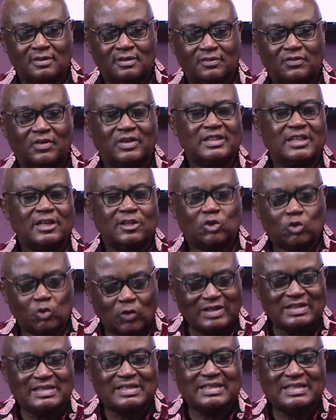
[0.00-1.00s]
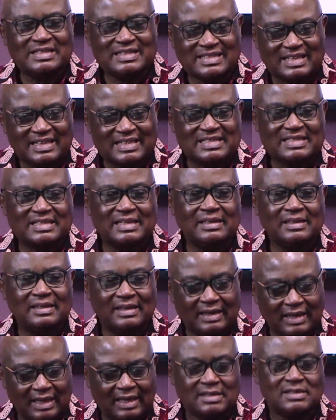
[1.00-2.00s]
for the 2016
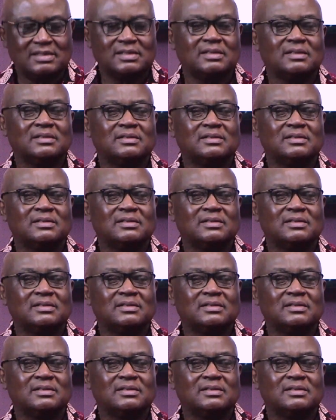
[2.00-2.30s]
elections,